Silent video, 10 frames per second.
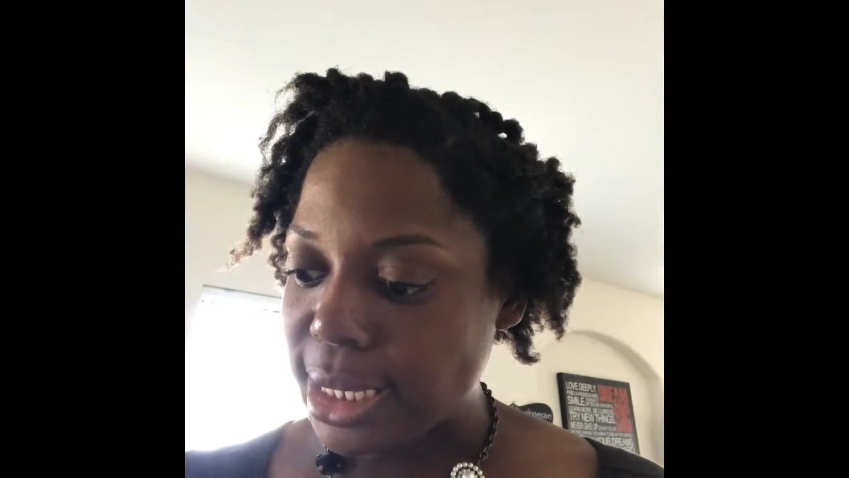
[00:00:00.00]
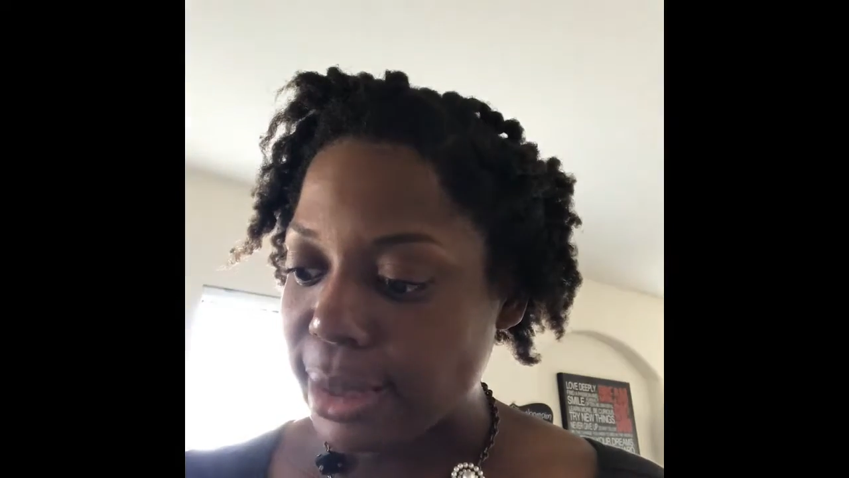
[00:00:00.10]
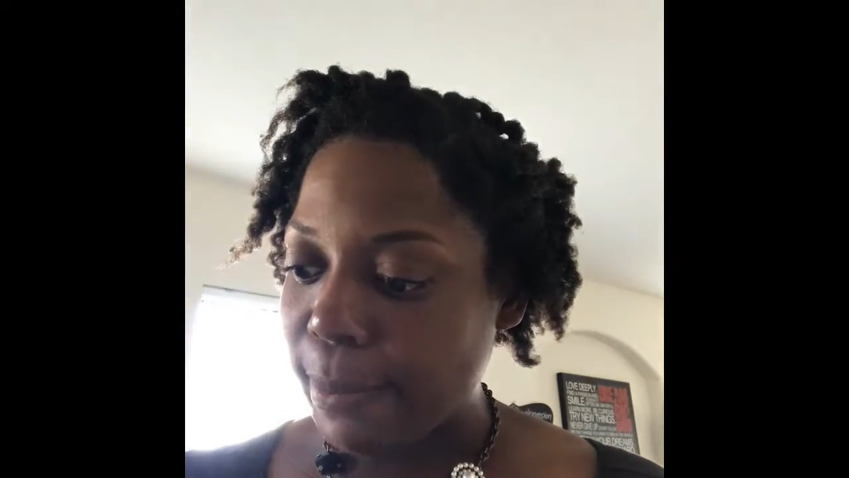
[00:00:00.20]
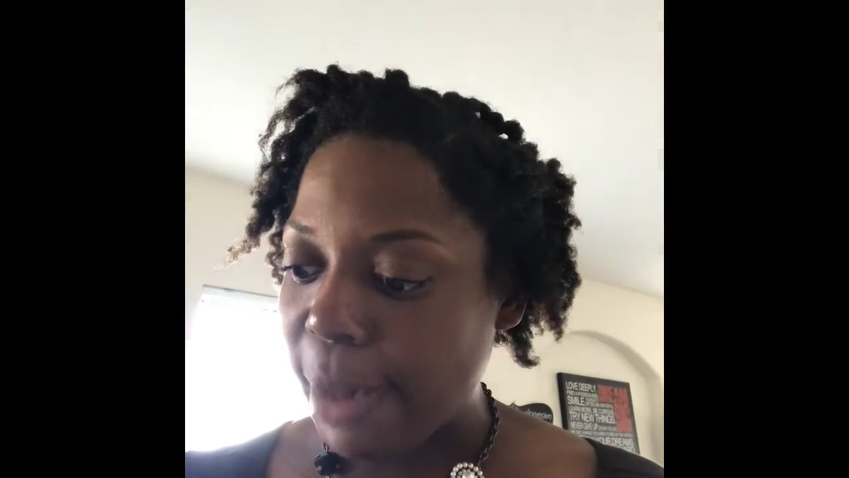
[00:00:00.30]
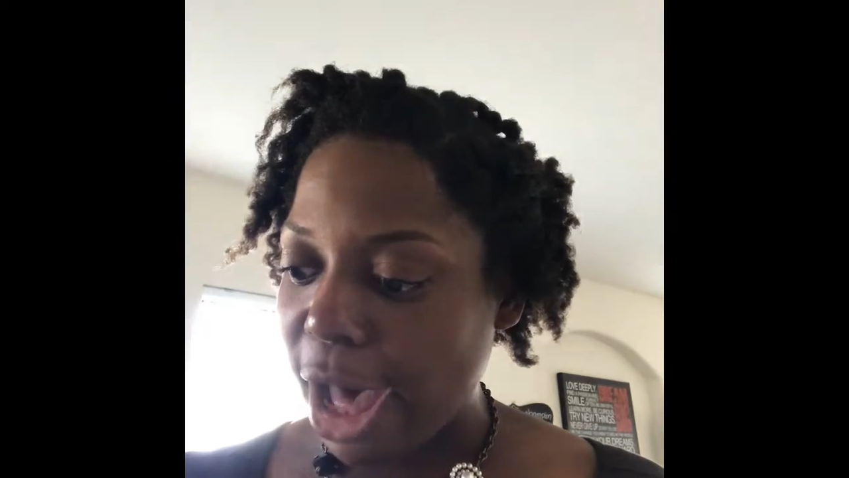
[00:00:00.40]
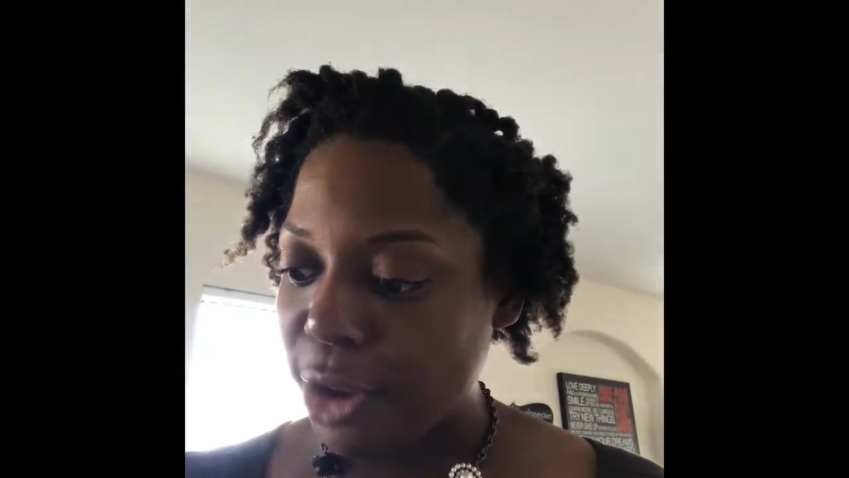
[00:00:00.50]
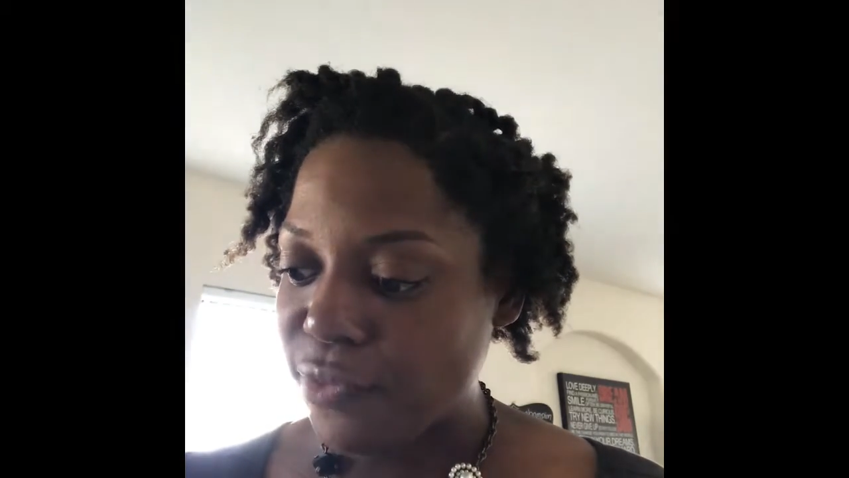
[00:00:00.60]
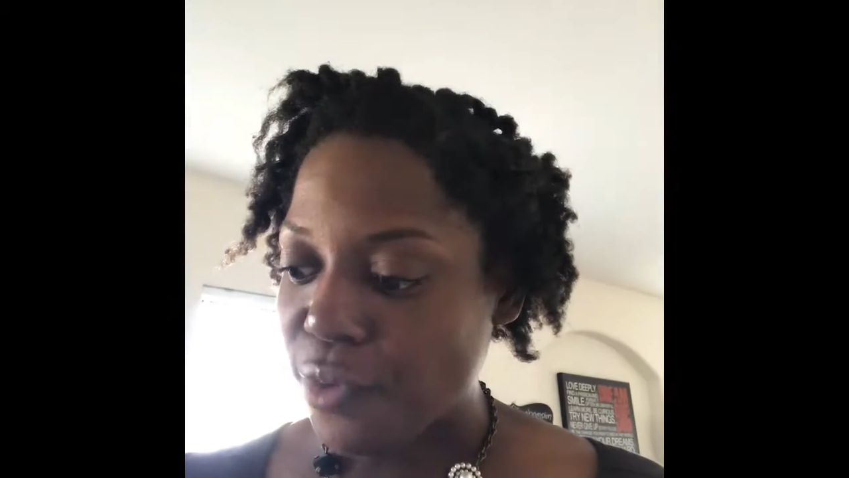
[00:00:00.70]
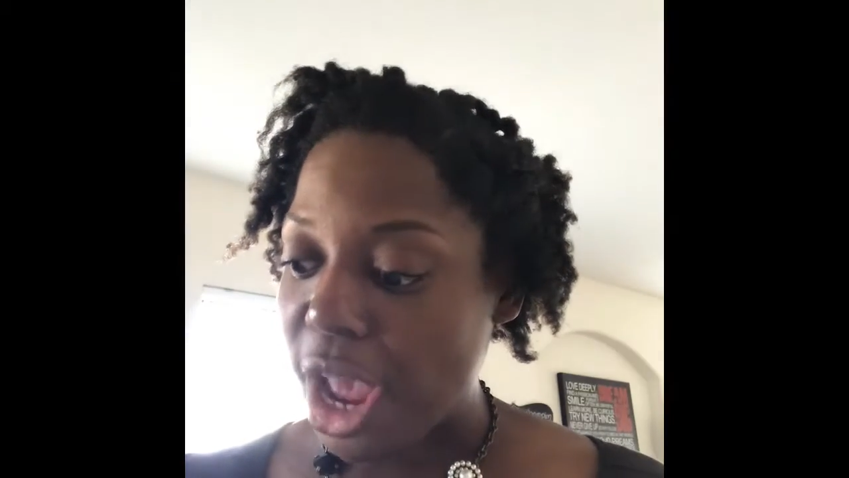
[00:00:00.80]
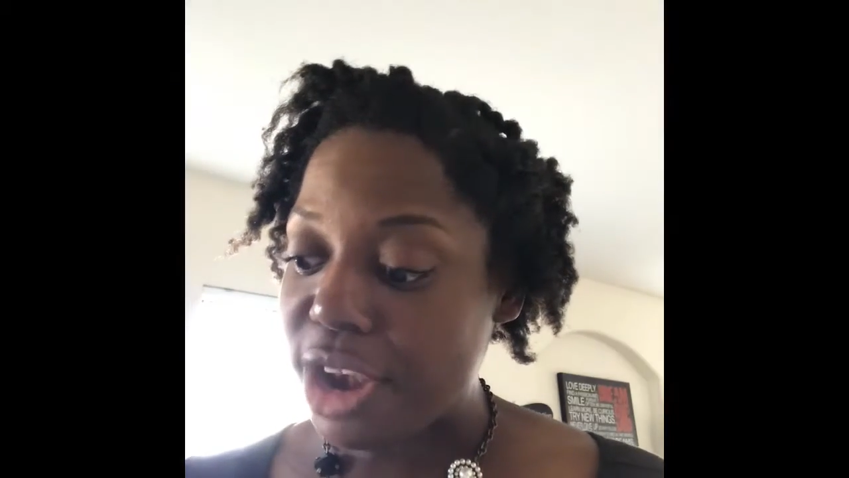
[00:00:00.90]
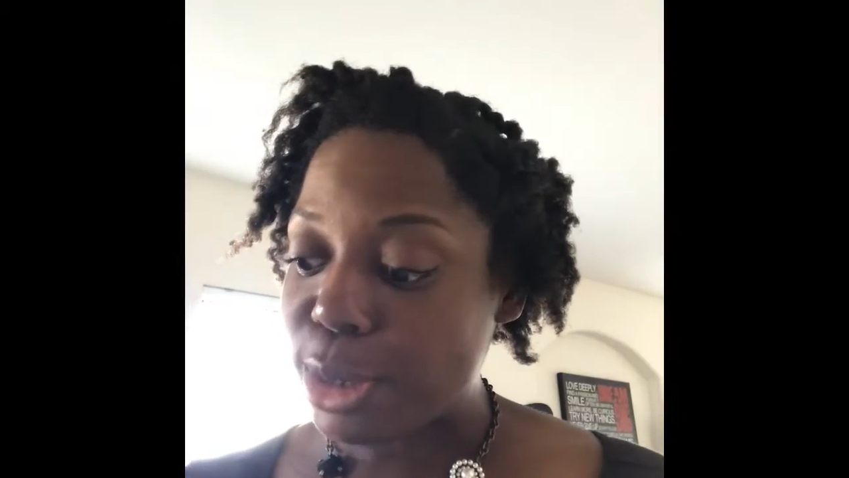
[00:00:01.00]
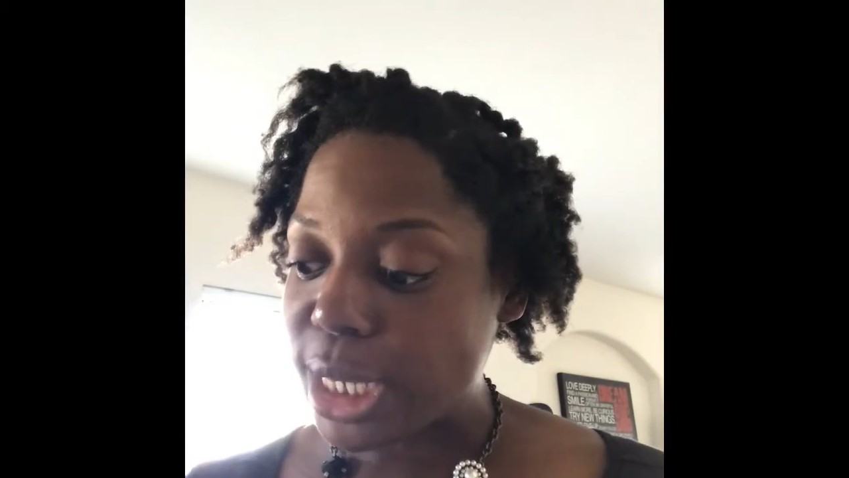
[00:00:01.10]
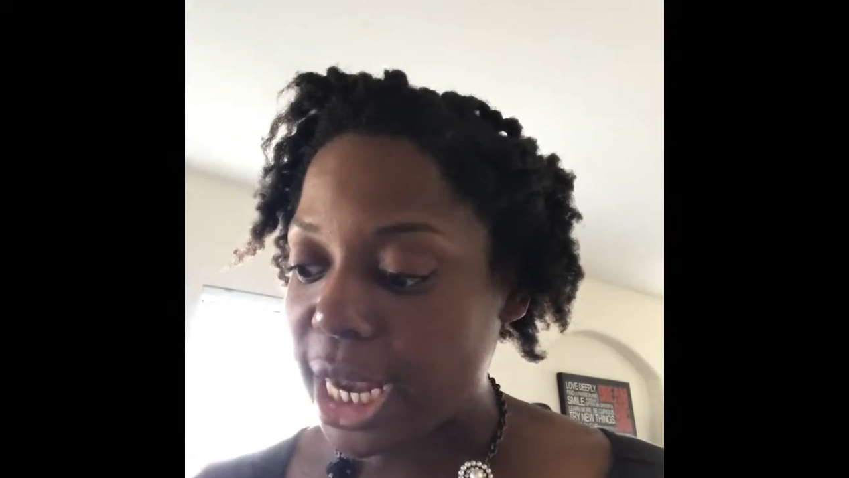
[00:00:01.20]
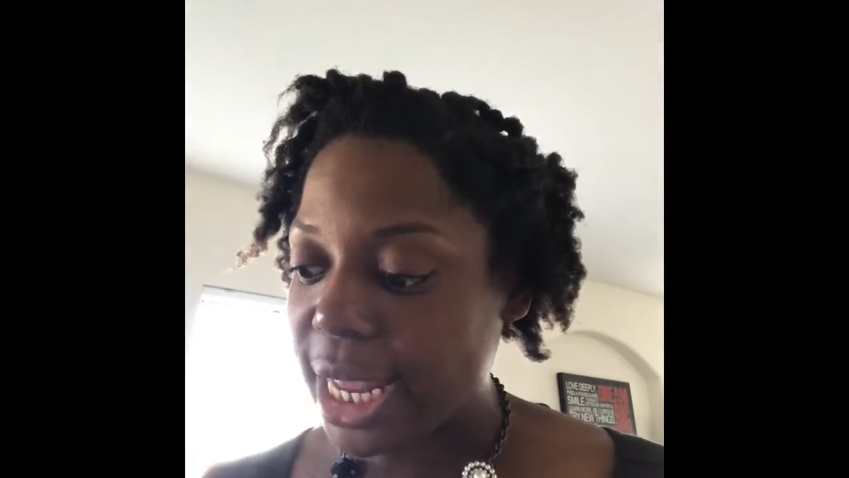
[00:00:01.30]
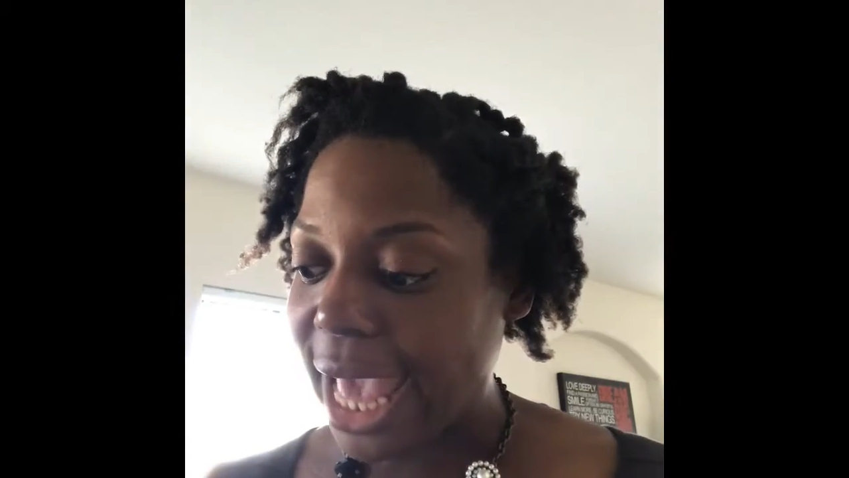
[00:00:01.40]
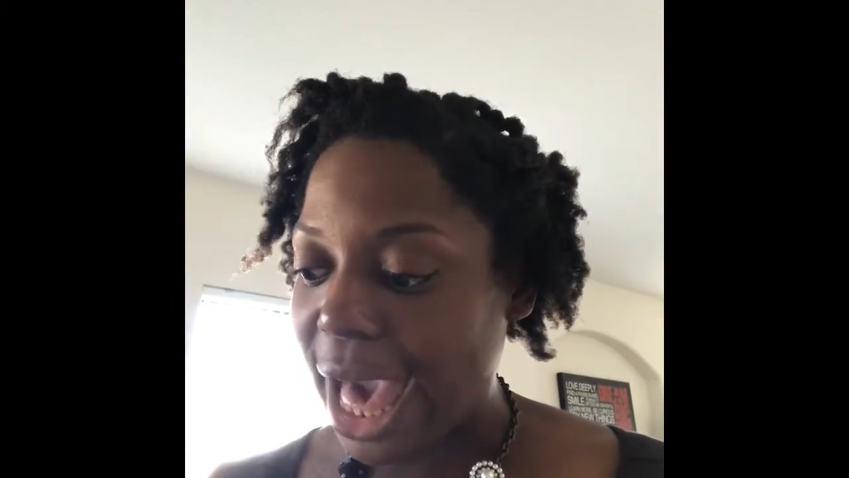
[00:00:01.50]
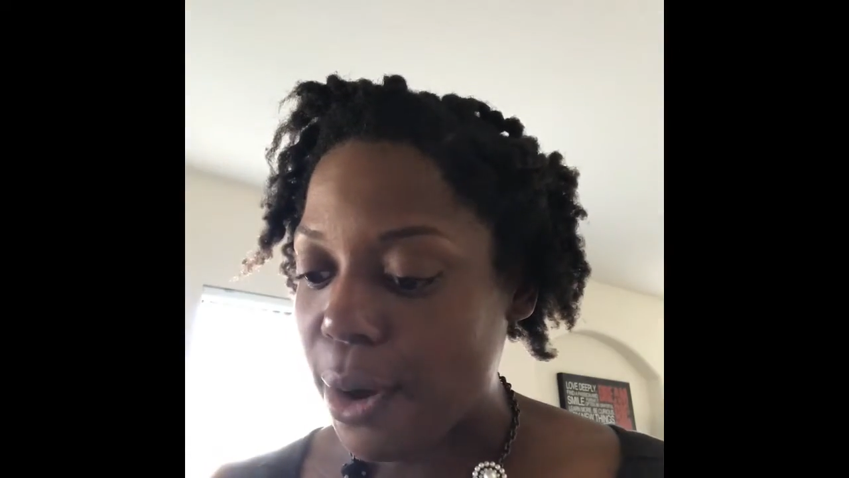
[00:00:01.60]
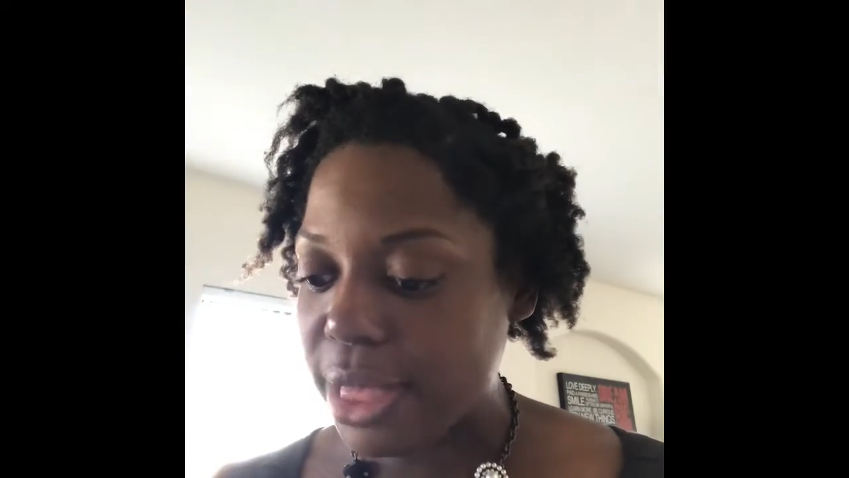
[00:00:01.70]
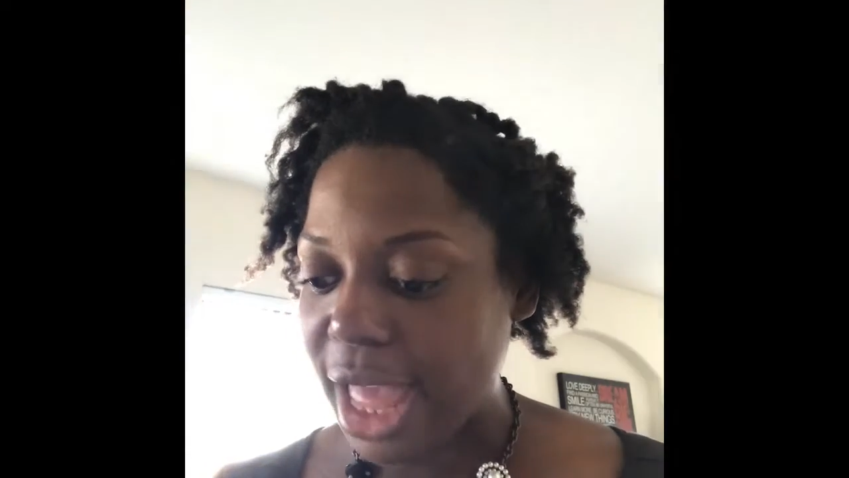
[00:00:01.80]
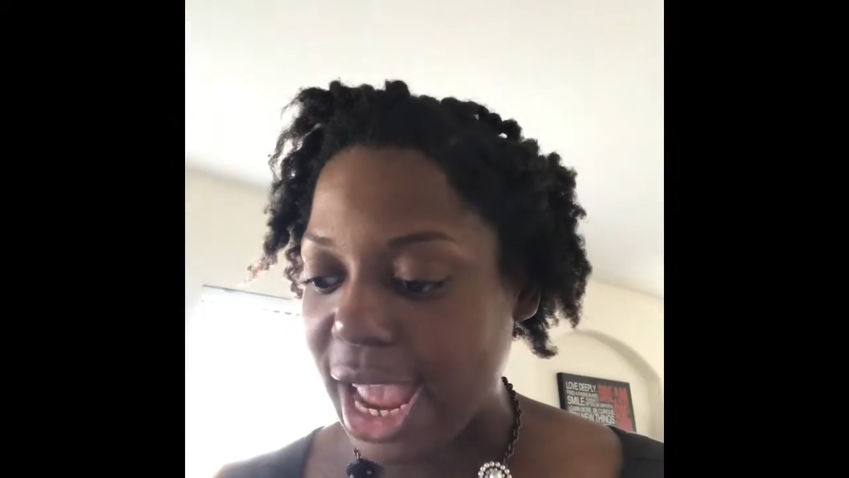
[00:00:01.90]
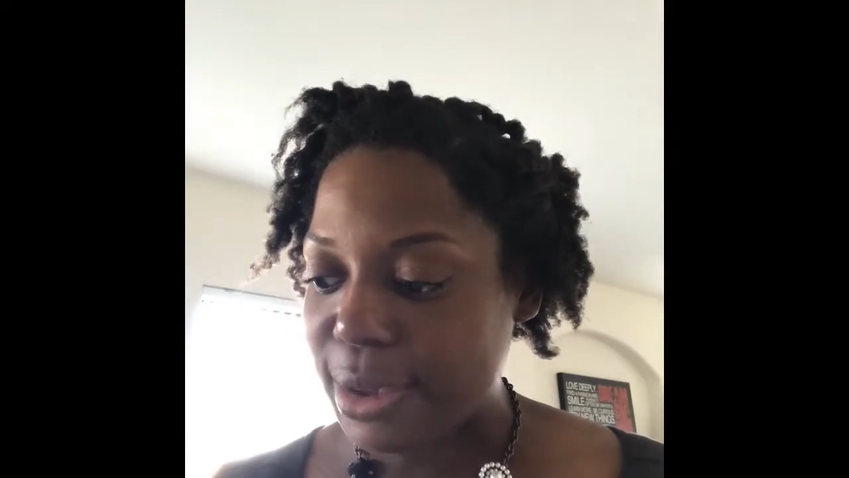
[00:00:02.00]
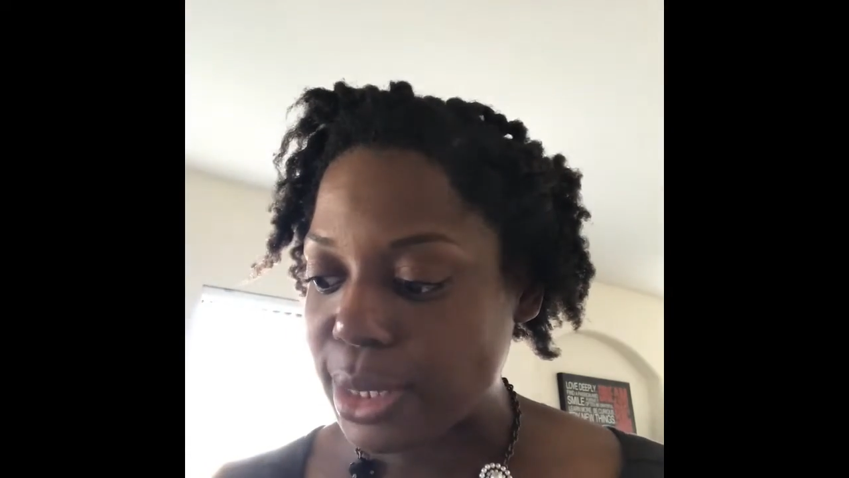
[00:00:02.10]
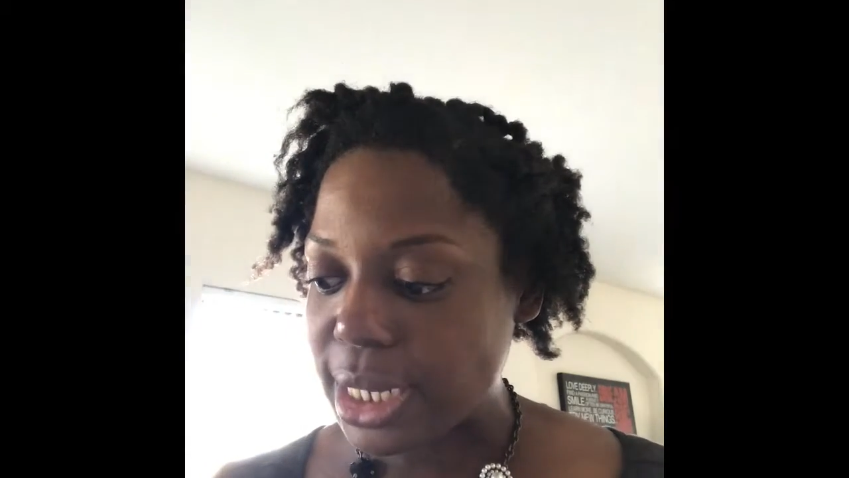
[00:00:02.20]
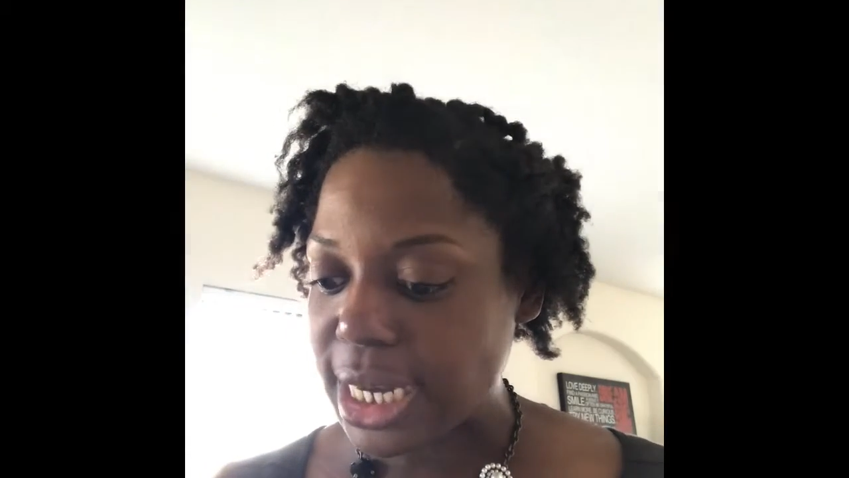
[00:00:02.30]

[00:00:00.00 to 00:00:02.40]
is a model for understanding our lives